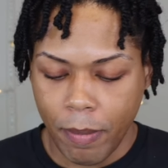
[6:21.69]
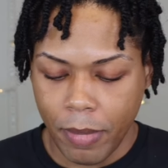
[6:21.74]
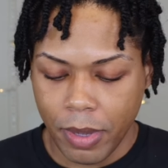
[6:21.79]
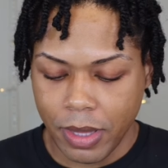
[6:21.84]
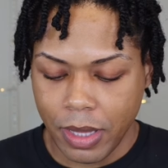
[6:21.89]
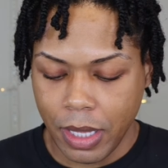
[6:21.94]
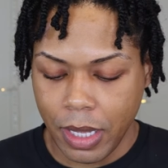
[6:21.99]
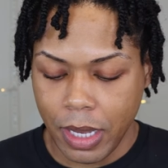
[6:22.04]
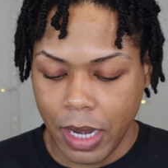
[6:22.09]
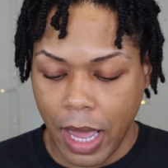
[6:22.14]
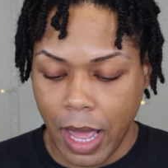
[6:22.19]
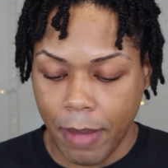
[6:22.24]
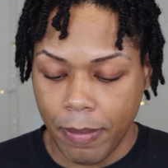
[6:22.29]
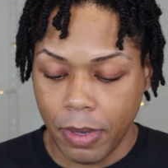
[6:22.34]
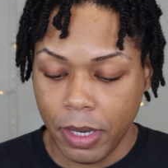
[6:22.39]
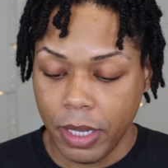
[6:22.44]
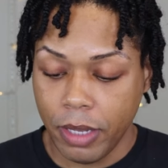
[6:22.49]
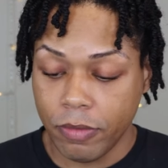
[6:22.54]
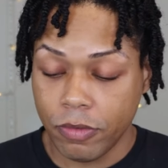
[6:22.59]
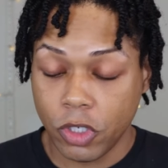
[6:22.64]
But then I
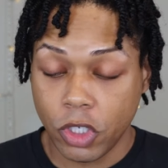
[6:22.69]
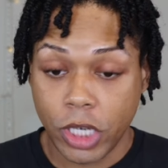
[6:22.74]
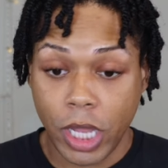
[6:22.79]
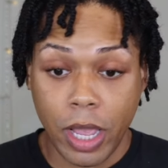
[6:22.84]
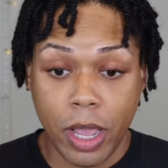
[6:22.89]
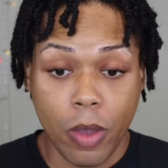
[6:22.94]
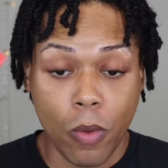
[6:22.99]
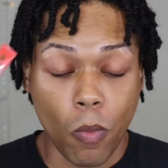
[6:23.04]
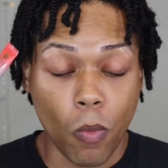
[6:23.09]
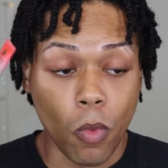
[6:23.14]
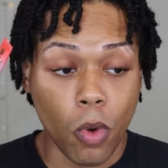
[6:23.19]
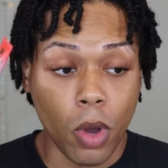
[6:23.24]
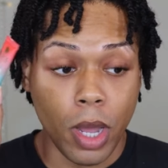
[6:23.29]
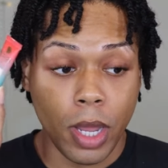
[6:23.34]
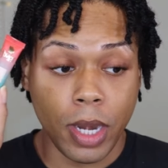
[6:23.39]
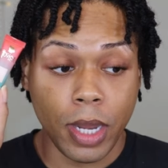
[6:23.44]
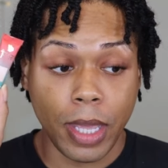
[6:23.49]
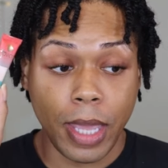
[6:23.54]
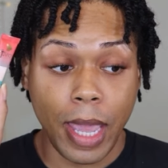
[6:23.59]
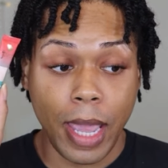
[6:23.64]
believe shade
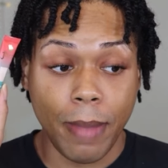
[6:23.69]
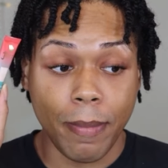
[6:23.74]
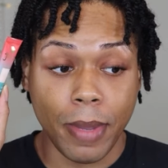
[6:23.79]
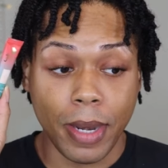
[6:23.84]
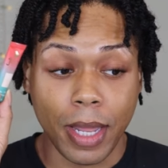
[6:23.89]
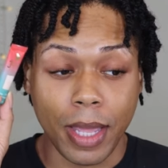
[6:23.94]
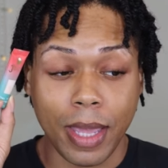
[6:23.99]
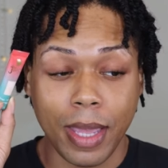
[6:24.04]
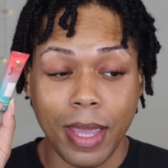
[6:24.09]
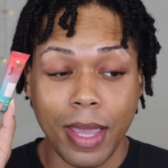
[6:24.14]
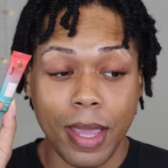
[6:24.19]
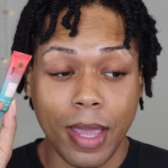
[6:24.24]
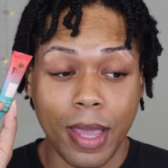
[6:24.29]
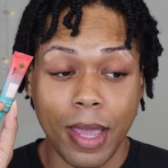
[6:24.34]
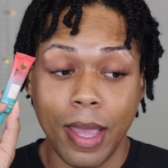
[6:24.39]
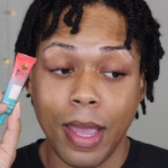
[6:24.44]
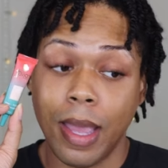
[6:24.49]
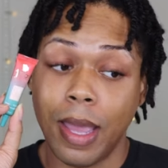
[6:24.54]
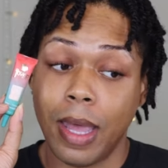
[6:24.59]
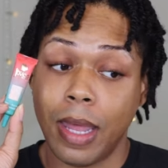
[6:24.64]
1 came in a
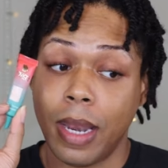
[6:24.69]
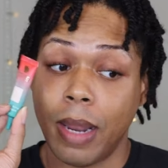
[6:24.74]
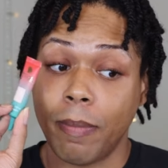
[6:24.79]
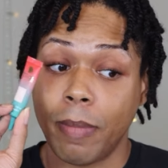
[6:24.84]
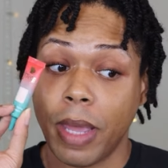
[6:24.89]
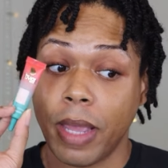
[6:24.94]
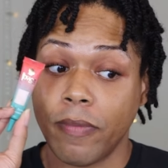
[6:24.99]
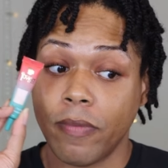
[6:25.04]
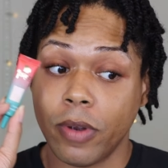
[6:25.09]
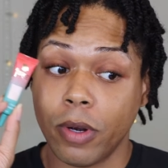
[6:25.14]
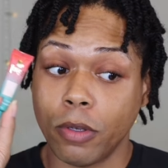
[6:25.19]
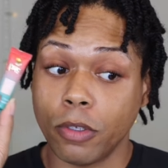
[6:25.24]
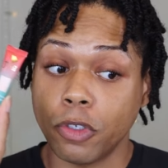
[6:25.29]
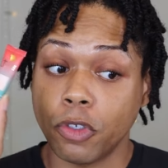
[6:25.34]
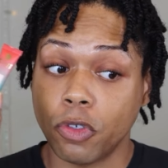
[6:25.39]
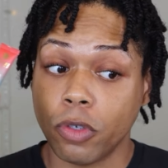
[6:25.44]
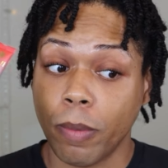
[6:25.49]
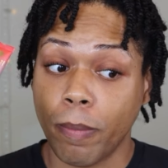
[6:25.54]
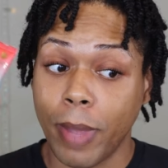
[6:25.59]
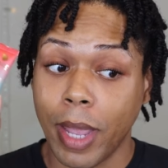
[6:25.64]
kit, and I'm like, for
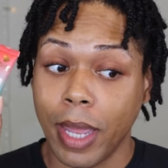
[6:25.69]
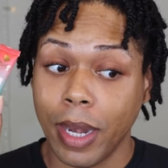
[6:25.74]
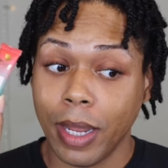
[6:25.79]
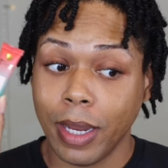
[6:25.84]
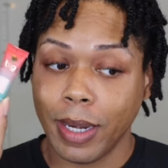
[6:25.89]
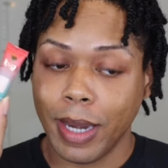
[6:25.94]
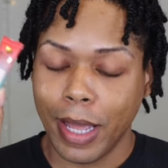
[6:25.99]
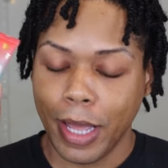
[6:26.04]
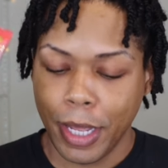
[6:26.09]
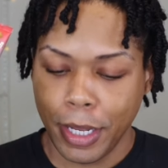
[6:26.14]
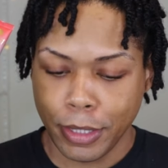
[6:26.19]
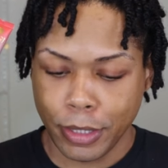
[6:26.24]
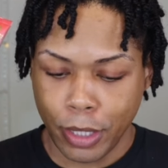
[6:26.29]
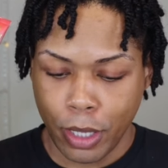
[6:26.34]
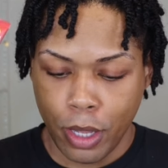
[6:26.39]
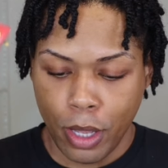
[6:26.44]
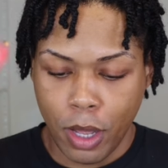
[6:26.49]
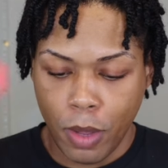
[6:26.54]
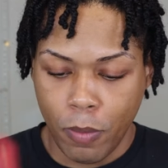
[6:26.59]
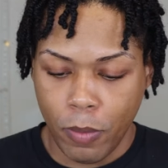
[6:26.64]
those dramatic days,
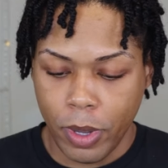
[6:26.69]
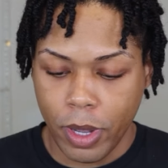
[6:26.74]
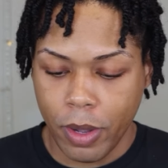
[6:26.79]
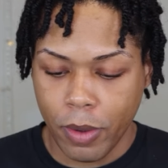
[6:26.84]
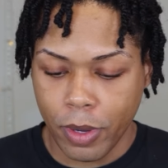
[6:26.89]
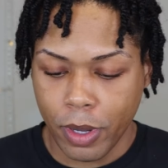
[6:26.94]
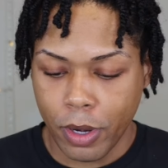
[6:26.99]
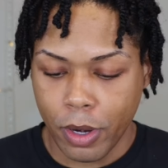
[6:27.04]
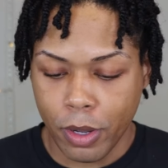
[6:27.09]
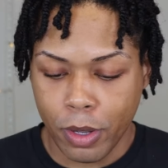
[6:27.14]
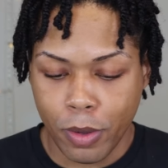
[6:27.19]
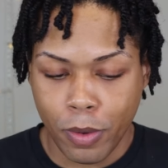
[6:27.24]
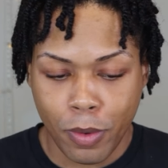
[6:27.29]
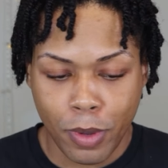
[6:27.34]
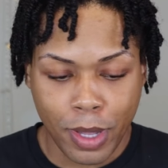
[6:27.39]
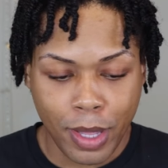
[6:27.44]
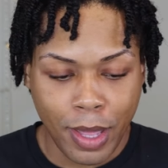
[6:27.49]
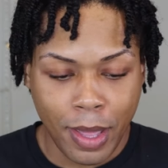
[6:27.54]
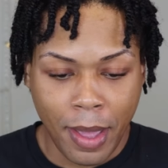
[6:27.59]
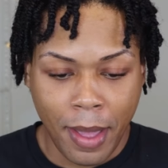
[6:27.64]
we're gonna get her
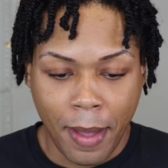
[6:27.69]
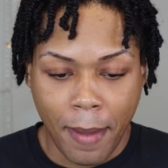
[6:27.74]
going